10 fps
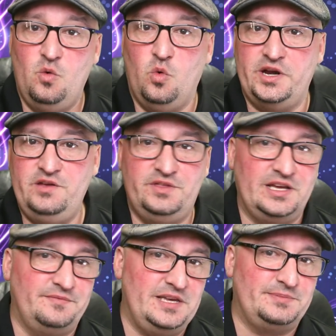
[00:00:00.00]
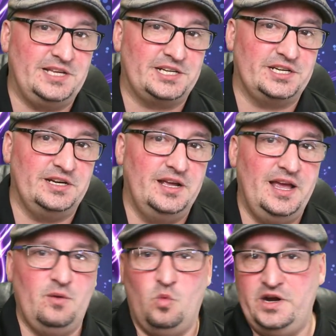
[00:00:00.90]
what do you think of the Obsession?
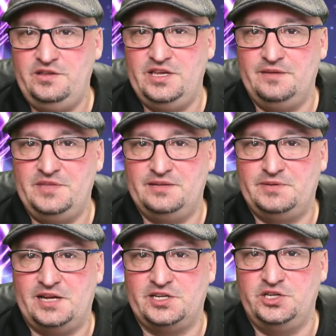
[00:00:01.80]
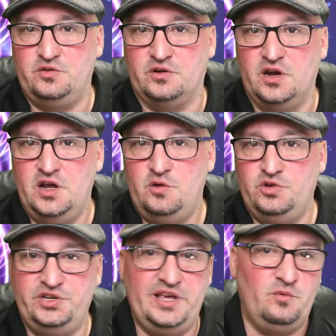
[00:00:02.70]
And what do you think of the Obsession Tour?
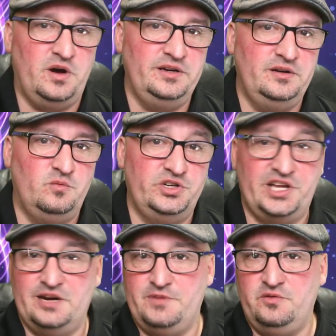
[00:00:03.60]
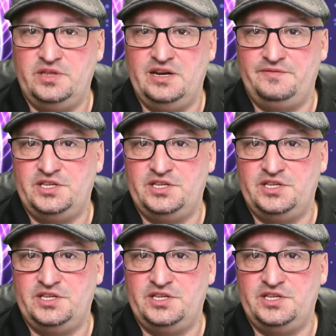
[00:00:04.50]
Would you get one? Would you get them both? And if